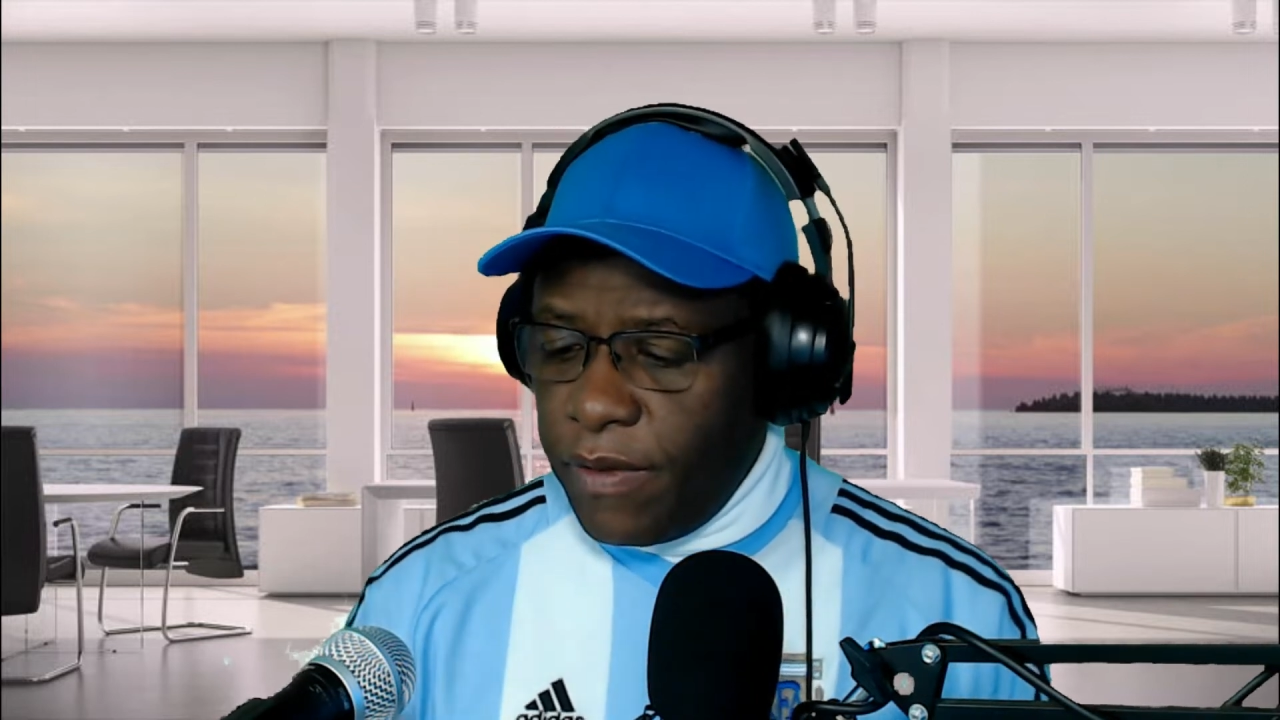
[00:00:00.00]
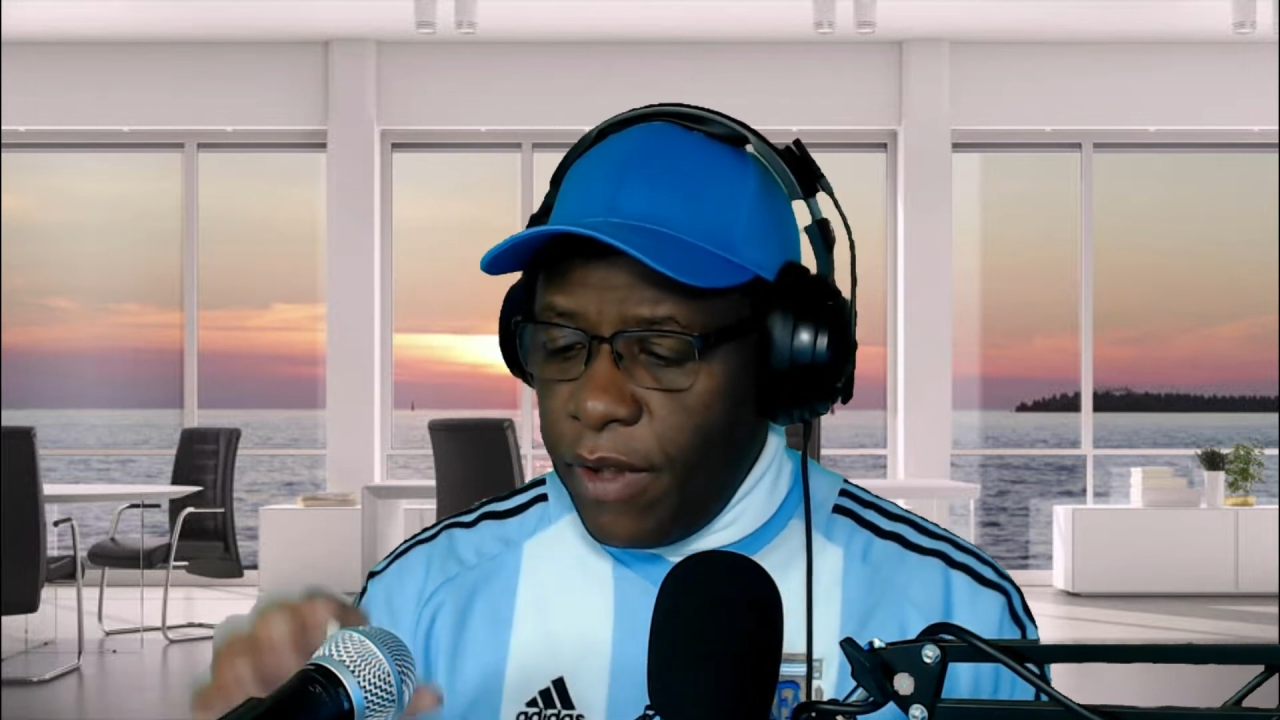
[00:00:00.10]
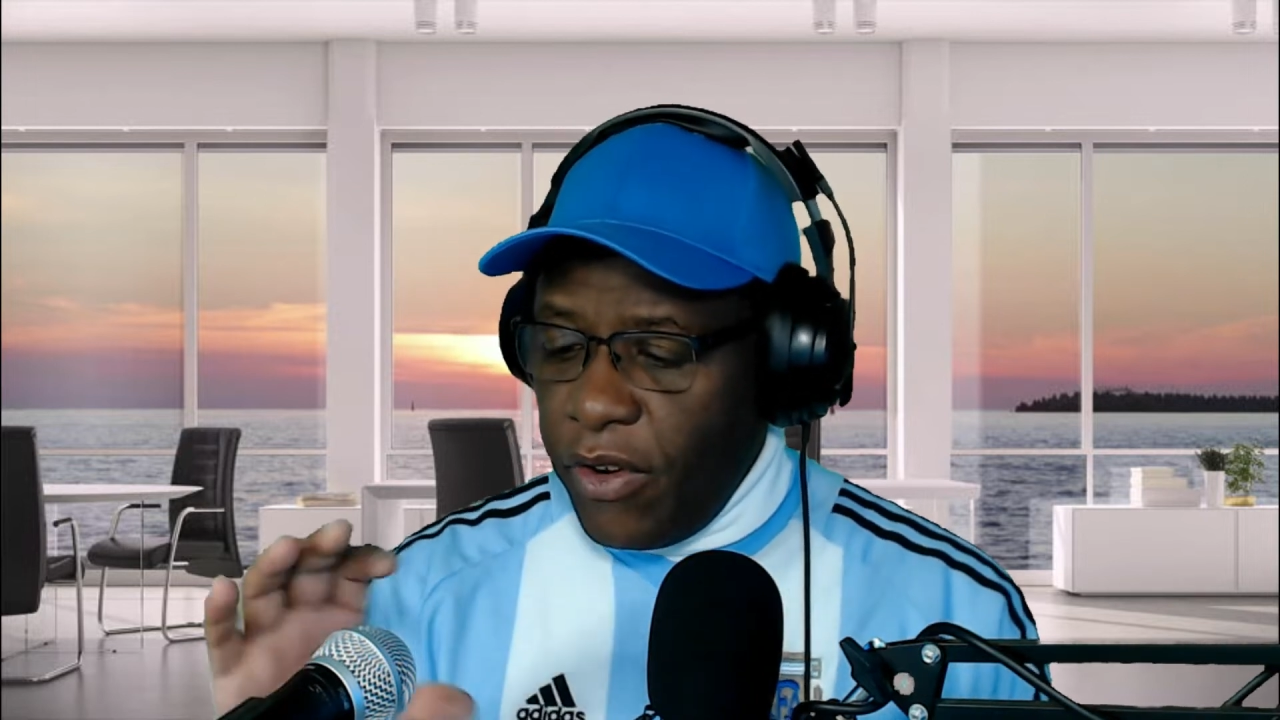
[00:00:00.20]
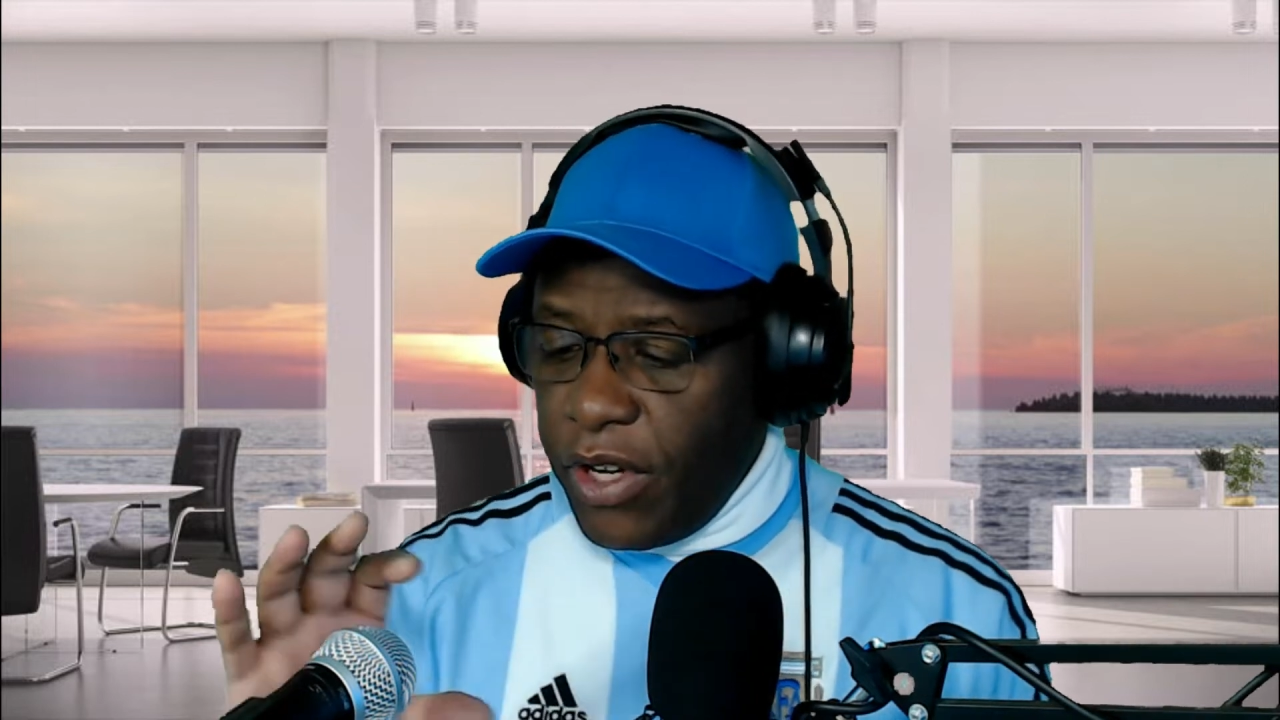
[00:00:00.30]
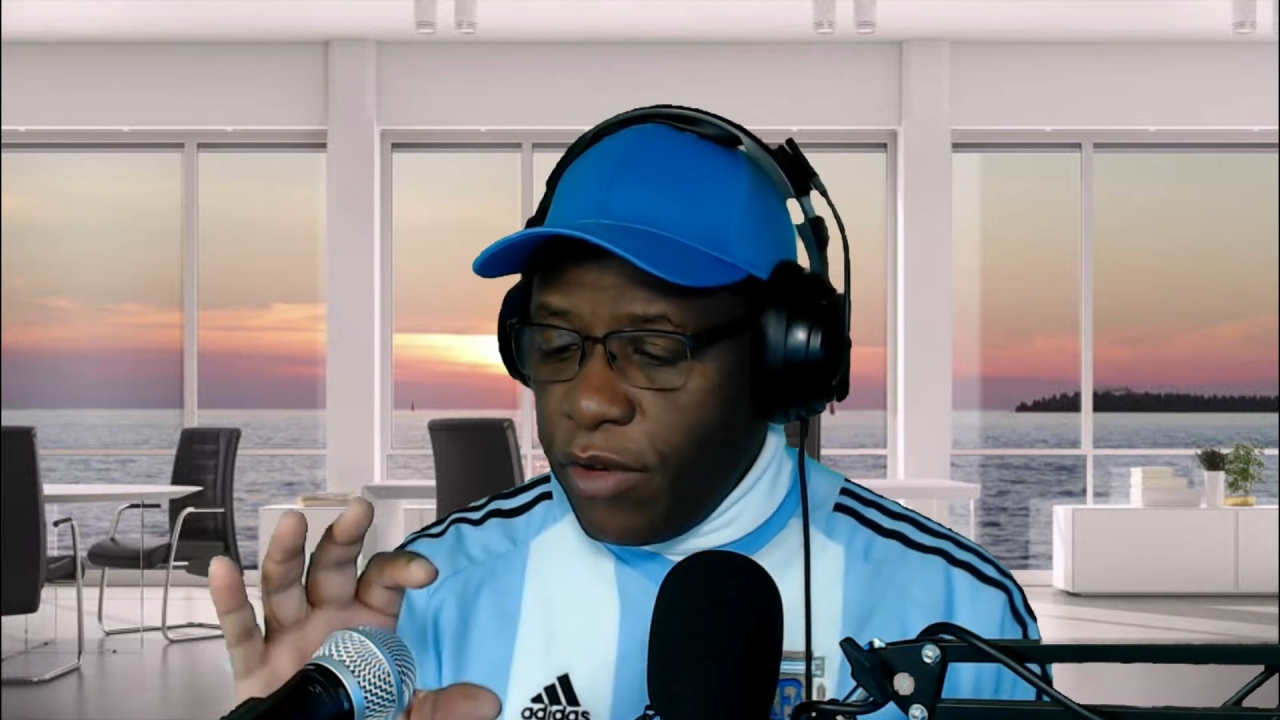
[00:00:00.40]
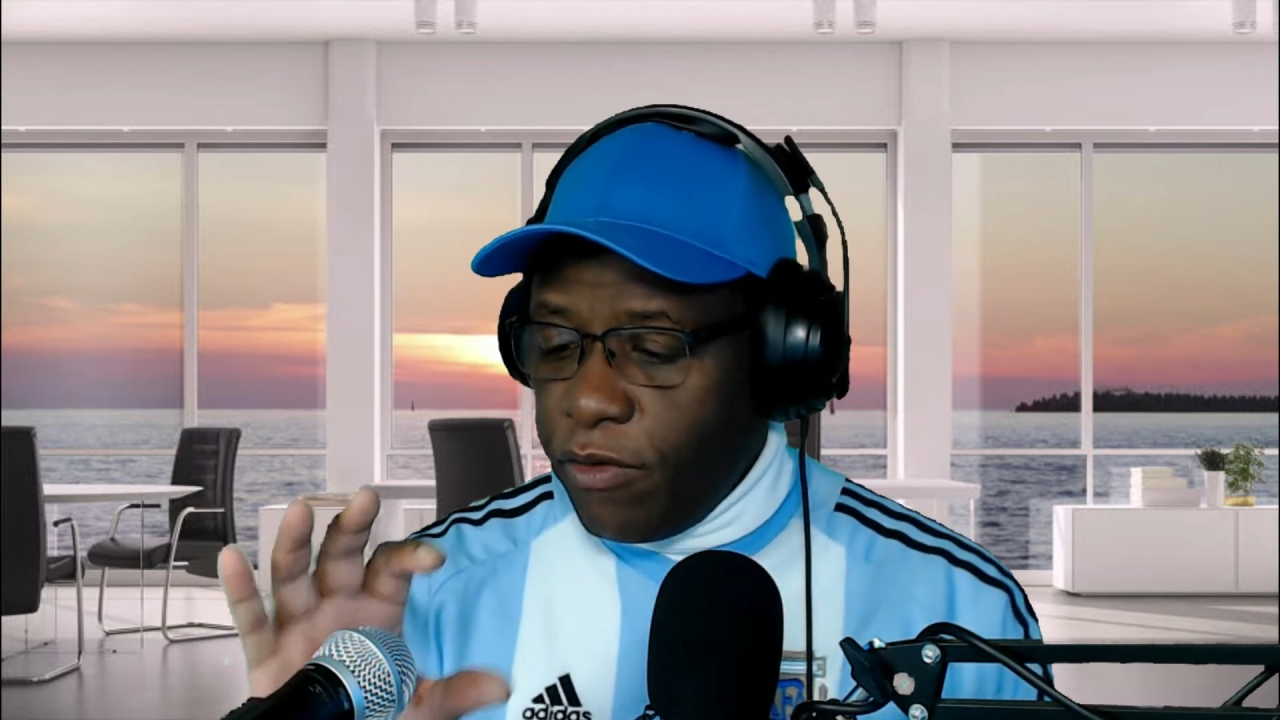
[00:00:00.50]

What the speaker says: It's very